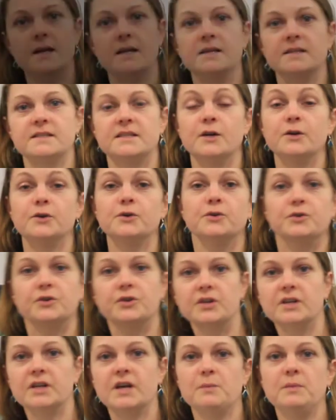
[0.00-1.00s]
So
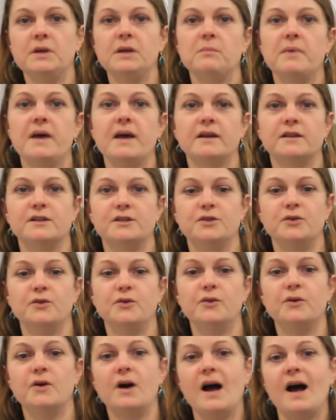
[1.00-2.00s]
coming back
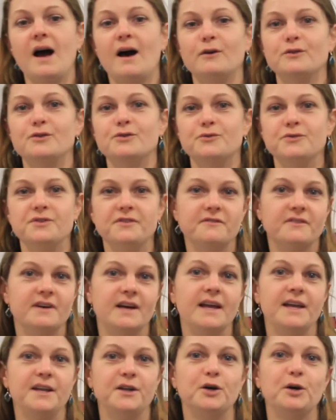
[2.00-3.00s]
to how to
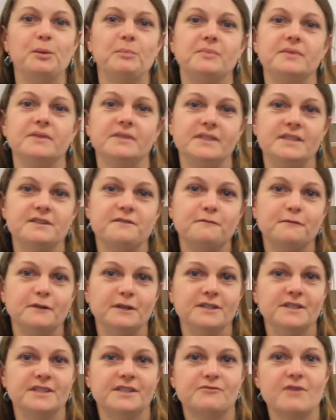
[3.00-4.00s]
divide up
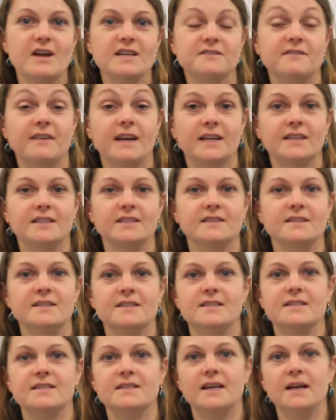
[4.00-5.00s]
different stress
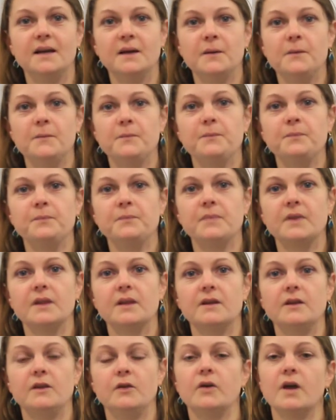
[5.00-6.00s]
factors,
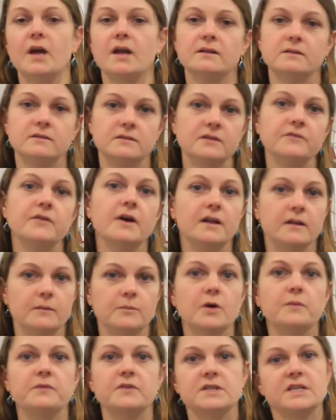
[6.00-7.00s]
you can divide them
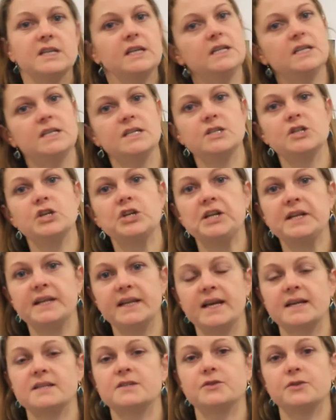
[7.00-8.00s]
obviously in internal and
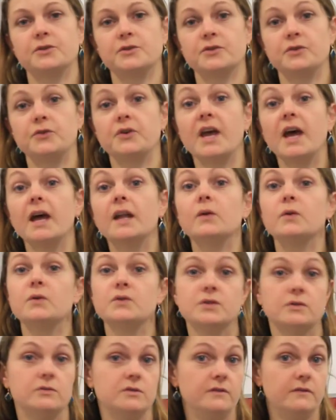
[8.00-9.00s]
external. You can
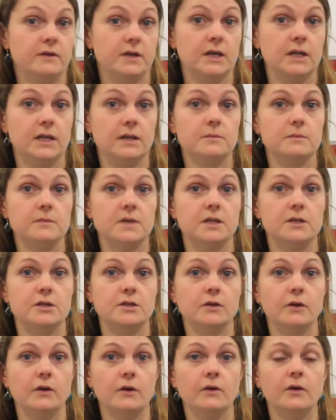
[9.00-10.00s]
also divide them
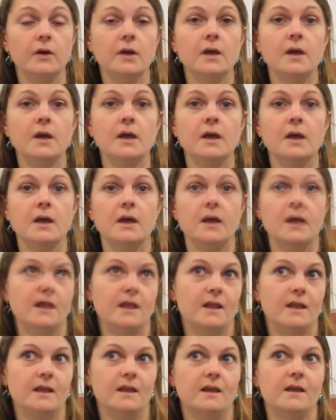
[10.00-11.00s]
into
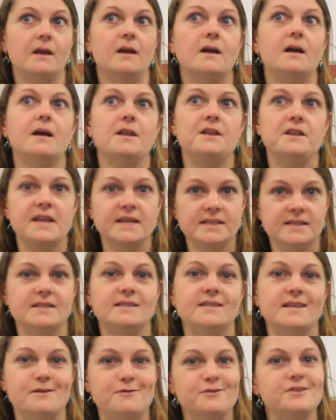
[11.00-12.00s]

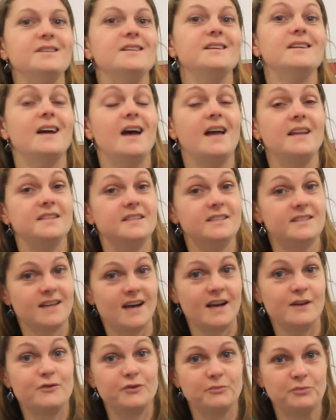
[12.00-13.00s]
necessary and
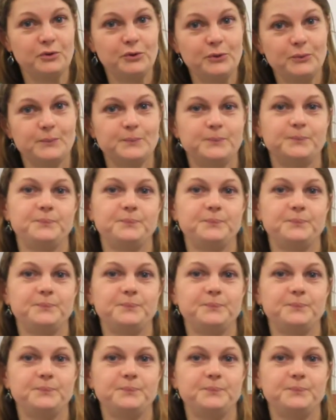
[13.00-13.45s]
desirable.